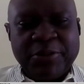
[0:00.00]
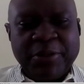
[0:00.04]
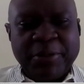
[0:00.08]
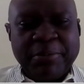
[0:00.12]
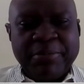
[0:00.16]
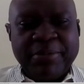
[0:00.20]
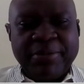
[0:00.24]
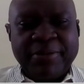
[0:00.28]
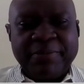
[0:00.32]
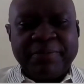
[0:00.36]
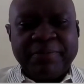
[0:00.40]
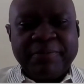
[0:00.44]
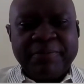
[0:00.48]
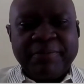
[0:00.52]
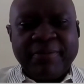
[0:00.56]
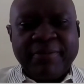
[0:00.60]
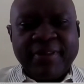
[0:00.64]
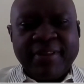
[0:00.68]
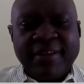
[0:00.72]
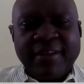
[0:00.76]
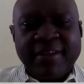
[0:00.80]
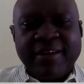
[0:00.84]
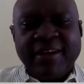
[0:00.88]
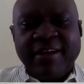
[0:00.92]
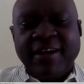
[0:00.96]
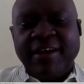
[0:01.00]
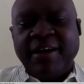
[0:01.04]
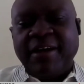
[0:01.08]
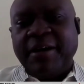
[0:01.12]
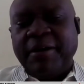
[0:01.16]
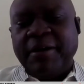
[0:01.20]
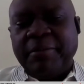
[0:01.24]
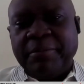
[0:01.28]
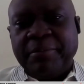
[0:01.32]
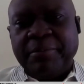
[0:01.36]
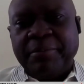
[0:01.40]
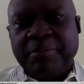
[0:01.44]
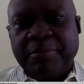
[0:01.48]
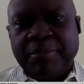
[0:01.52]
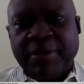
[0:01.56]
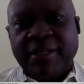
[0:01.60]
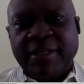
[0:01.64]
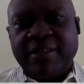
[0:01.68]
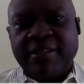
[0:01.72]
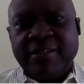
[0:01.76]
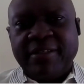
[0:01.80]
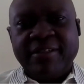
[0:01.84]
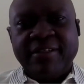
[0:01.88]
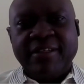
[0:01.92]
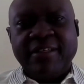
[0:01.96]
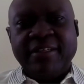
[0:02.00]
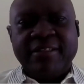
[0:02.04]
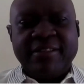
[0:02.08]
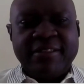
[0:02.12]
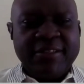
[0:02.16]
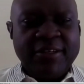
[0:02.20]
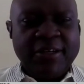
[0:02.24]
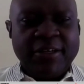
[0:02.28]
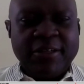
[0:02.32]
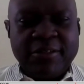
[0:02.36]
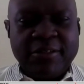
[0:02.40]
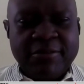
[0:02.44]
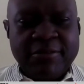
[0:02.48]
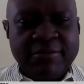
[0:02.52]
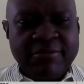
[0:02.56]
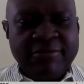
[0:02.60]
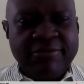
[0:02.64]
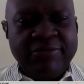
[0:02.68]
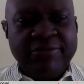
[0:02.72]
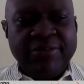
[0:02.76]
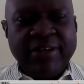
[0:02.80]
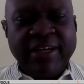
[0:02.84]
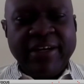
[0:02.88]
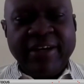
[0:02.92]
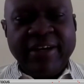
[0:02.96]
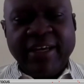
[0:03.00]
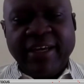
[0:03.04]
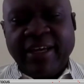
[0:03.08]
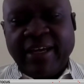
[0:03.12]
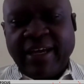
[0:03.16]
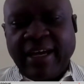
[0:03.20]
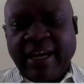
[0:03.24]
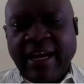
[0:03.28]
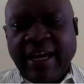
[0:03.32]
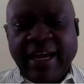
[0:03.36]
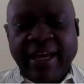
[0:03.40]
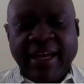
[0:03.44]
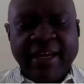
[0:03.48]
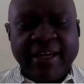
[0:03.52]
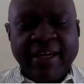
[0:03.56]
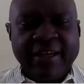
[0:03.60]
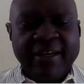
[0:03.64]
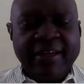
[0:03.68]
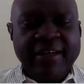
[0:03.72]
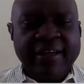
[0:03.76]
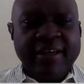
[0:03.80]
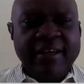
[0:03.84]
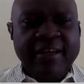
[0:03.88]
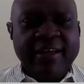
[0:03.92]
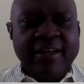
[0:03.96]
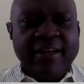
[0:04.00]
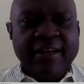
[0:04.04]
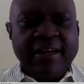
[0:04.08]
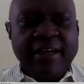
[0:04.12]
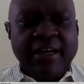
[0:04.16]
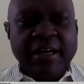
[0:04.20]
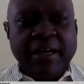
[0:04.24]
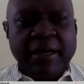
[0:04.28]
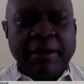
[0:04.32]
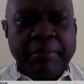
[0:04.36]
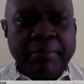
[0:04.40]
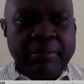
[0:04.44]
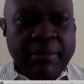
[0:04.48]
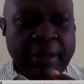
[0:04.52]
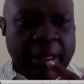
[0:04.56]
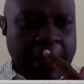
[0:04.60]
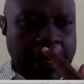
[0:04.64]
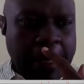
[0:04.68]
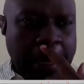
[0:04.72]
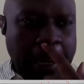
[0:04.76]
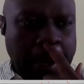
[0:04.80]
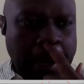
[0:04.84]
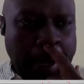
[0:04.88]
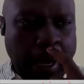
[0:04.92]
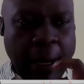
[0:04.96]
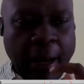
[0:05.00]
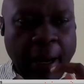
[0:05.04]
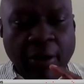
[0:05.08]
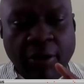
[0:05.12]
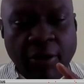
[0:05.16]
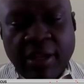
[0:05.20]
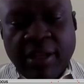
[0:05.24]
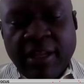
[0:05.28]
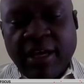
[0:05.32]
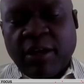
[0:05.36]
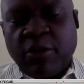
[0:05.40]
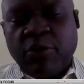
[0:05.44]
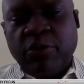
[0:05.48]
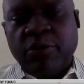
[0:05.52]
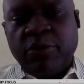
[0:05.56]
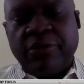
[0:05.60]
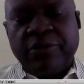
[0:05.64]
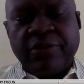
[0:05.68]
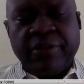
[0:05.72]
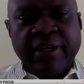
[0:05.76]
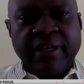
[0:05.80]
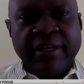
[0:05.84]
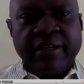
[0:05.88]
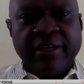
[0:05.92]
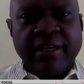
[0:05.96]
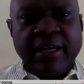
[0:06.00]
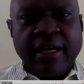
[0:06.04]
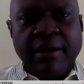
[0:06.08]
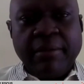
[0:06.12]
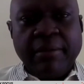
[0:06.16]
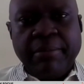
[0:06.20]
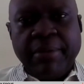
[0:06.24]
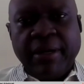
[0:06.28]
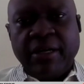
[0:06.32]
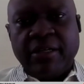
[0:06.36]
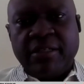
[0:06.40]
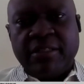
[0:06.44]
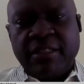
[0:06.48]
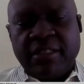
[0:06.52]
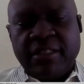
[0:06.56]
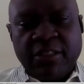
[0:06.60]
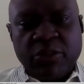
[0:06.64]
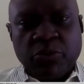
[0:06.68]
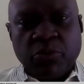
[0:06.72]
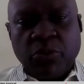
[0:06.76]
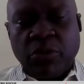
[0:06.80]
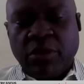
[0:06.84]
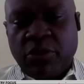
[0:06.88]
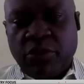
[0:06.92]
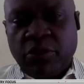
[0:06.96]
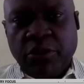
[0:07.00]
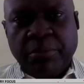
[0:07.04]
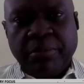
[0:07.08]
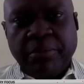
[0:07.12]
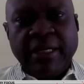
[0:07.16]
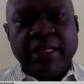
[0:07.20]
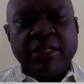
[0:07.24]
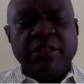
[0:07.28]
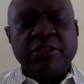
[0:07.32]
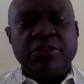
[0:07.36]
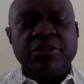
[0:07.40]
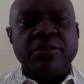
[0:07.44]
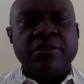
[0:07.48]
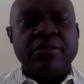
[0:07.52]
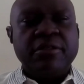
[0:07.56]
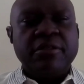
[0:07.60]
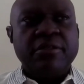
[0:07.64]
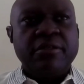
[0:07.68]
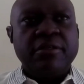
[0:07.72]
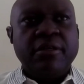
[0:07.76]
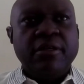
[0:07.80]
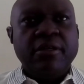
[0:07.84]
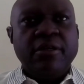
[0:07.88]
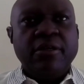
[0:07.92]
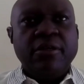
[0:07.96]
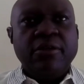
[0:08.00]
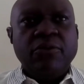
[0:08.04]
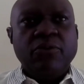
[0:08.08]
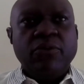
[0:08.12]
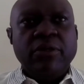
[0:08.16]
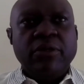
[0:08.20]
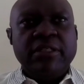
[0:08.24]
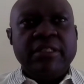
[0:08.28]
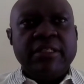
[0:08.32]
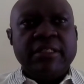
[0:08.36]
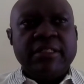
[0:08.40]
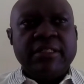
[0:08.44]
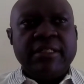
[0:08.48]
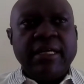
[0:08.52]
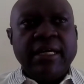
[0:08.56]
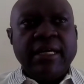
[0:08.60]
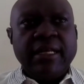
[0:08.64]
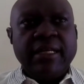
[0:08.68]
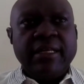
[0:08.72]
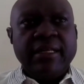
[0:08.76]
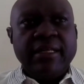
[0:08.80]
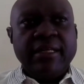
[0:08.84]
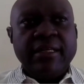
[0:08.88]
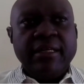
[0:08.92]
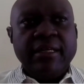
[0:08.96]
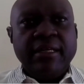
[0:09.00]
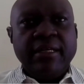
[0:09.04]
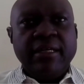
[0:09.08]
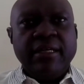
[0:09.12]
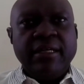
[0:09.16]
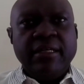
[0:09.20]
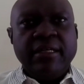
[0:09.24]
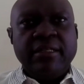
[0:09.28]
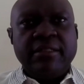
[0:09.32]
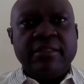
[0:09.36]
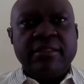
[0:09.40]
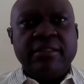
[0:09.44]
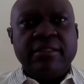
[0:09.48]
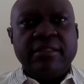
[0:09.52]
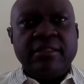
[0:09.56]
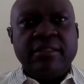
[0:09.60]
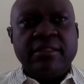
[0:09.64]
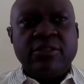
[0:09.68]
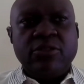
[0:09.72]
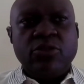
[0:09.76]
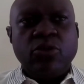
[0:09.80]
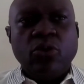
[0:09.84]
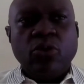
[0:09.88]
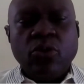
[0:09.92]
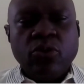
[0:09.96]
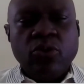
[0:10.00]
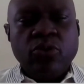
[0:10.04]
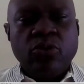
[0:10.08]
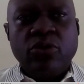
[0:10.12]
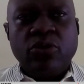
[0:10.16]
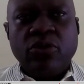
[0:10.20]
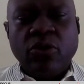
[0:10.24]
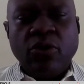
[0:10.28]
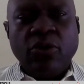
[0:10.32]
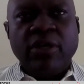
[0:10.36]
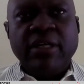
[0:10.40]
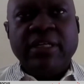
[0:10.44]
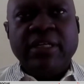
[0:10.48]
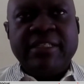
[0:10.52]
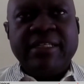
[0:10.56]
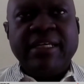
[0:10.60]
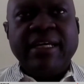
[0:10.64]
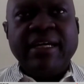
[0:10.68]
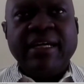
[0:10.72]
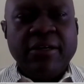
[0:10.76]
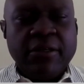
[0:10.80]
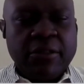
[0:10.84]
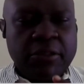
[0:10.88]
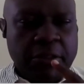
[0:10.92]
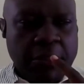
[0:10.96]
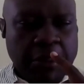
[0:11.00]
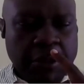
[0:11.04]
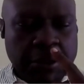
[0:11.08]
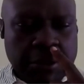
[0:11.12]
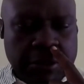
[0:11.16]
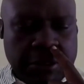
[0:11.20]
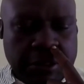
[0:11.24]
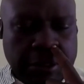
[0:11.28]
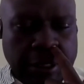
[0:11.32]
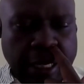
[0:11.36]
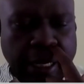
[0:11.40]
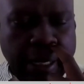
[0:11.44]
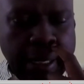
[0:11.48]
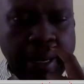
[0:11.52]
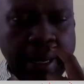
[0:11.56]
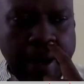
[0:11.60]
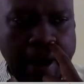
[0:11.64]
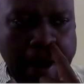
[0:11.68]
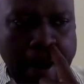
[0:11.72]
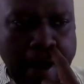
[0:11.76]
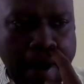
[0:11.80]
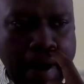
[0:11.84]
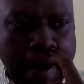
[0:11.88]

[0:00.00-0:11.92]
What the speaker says: drop, but it's not very high. The other good thing about it is what you mentioned, which is that it tells us that